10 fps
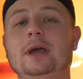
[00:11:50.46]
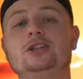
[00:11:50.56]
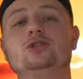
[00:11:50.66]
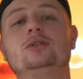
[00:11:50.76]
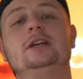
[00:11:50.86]

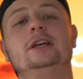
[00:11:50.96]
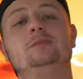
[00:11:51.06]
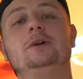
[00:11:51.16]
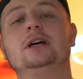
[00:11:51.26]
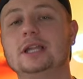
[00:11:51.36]
Make sure to
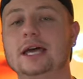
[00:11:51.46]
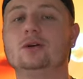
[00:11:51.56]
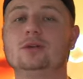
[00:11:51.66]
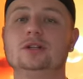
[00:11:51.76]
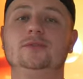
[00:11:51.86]
give me a
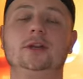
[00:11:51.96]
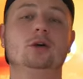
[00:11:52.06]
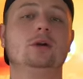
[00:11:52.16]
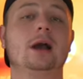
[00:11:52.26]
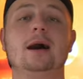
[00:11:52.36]
like on this
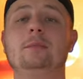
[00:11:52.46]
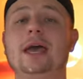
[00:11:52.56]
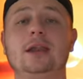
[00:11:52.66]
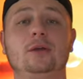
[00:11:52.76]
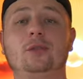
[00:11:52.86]
video,
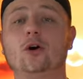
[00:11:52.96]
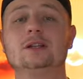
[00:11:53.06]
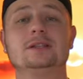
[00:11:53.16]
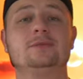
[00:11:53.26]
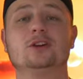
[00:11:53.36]
comment any
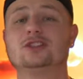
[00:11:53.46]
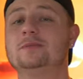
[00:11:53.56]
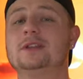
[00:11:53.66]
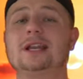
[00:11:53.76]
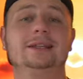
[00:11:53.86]
thoughts. If there's
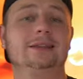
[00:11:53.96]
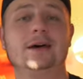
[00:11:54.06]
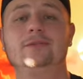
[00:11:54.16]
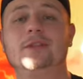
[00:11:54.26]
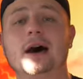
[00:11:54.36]
something I
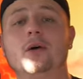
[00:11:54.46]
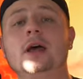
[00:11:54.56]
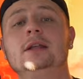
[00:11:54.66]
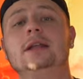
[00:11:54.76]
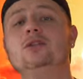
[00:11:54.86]
left
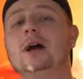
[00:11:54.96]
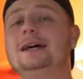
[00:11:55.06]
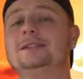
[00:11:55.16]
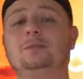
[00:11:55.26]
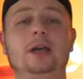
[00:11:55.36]
out that you
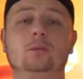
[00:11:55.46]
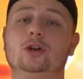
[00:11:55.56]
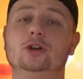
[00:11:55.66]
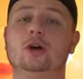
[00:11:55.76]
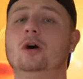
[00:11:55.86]
guys might
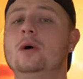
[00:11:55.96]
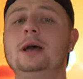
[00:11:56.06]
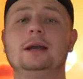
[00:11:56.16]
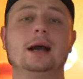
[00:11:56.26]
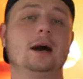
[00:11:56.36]
wanna know,
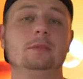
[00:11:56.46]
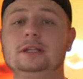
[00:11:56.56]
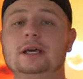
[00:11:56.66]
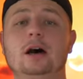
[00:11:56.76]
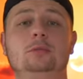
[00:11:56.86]

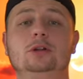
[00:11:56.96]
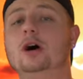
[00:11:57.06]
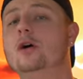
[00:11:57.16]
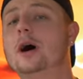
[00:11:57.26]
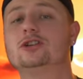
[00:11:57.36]
Comment down
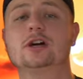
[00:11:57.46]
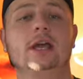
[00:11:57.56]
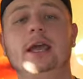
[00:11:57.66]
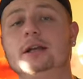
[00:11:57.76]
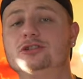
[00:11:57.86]
below. I'll try
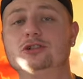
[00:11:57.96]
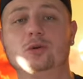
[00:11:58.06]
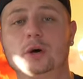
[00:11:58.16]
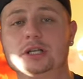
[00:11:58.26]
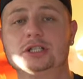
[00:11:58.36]
to answer your
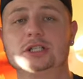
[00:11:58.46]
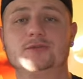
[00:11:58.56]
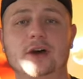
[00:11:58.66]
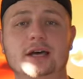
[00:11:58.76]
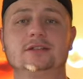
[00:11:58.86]
question
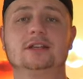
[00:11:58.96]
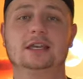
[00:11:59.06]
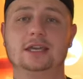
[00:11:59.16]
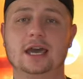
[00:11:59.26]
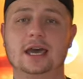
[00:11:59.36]
as fast as
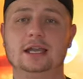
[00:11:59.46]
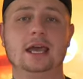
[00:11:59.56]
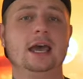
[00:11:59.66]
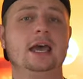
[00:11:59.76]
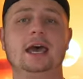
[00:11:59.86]
I can.